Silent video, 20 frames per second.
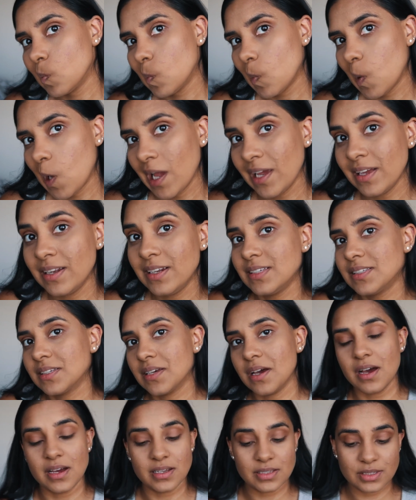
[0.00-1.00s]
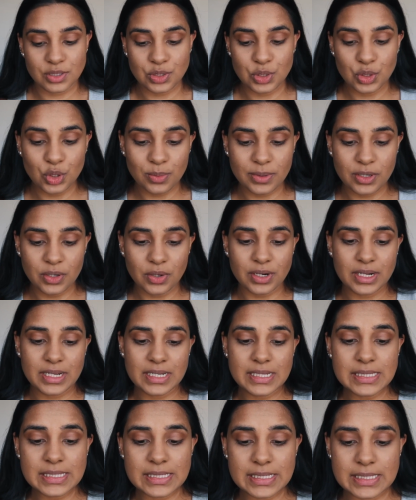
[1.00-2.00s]
acne scars, to be
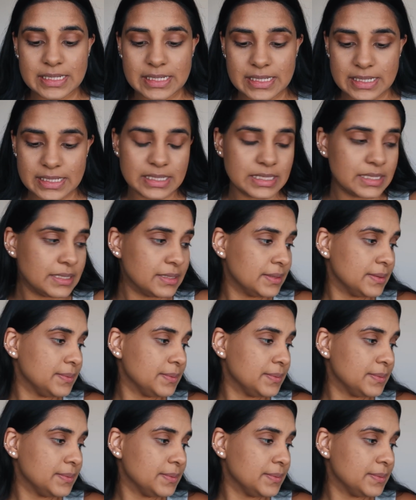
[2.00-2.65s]
honest.